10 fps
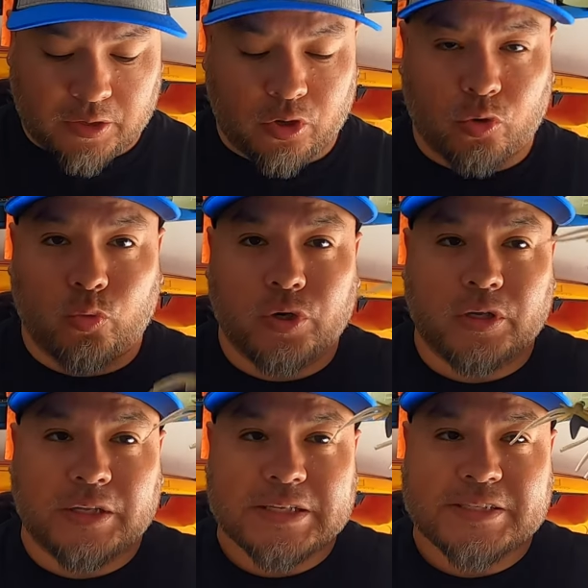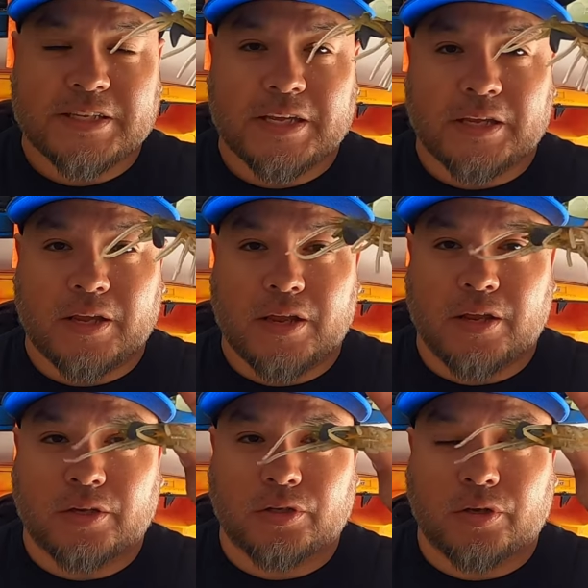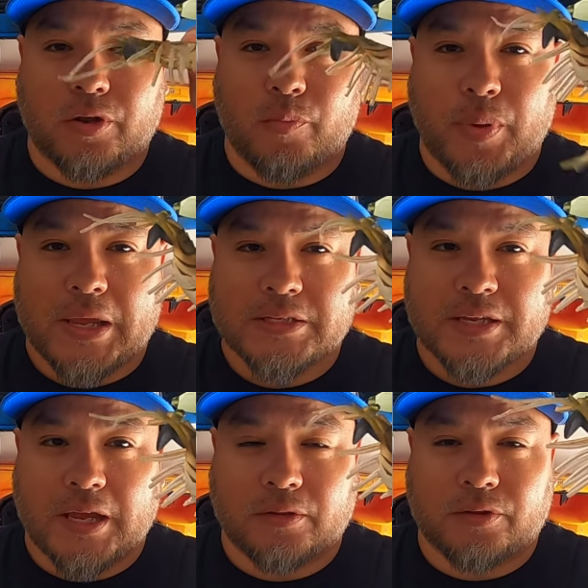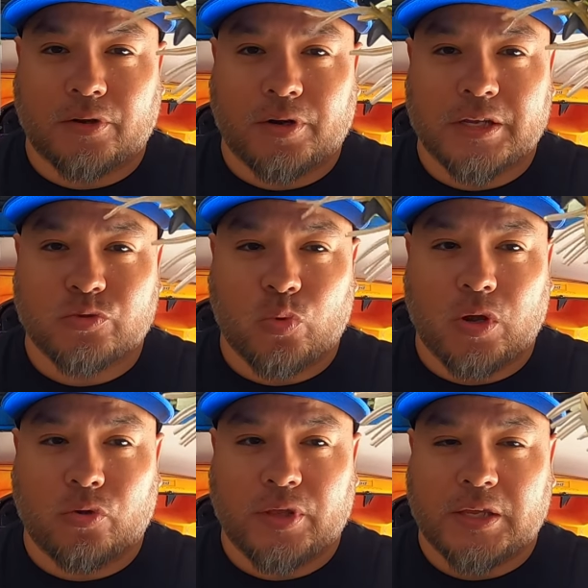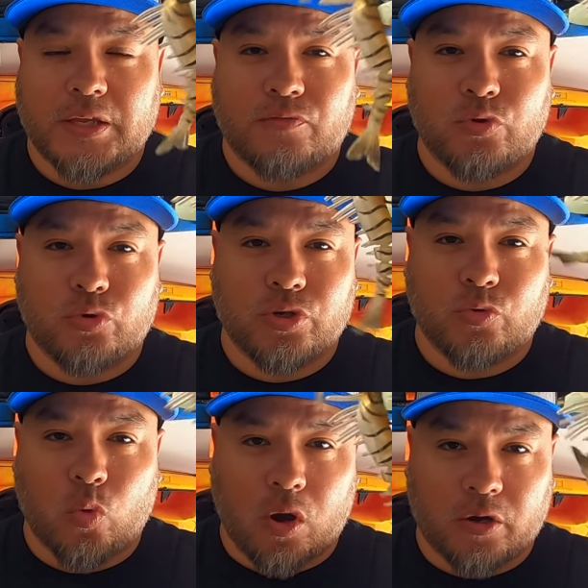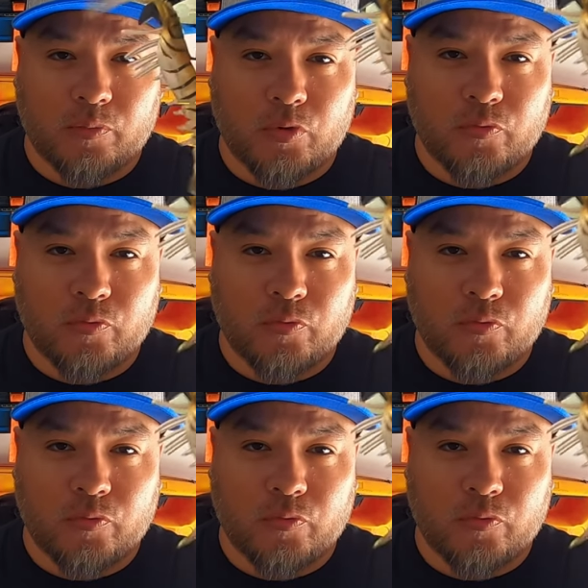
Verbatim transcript: a lot of realistic baits out there as well that give you good water